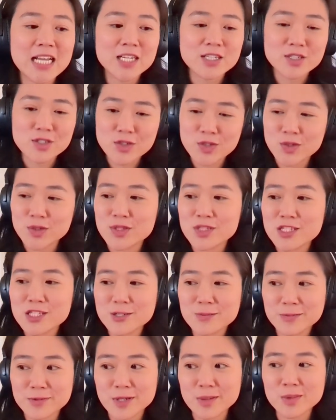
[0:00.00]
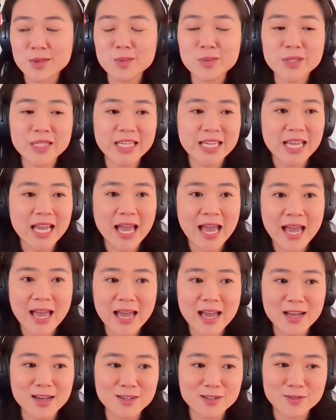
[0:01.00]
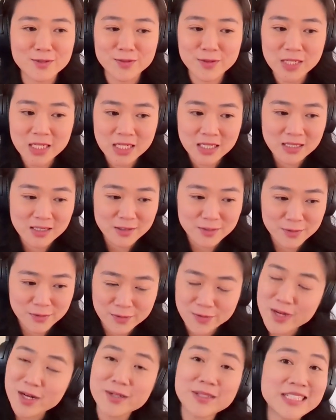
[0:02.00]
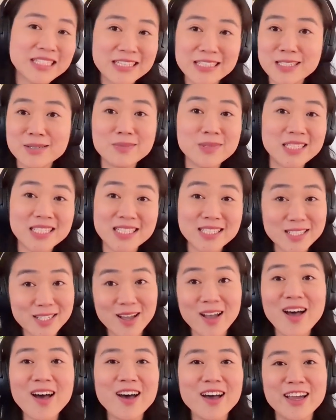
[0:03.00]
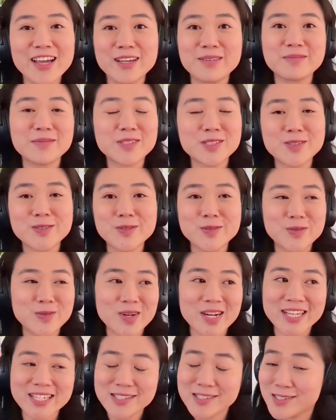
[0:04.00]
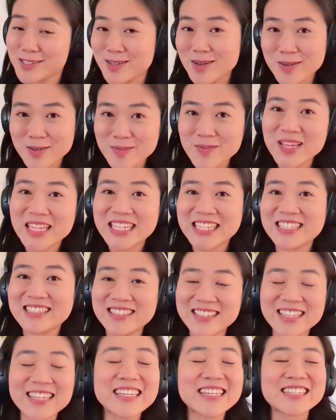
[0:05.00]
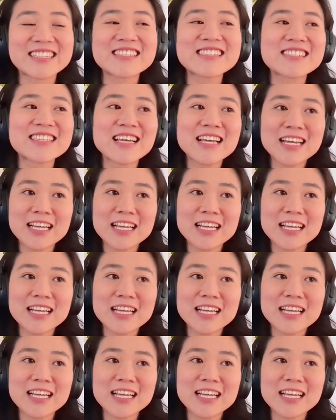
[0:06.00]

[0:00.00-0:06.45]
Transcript: Students probably have very limited time to write so many things.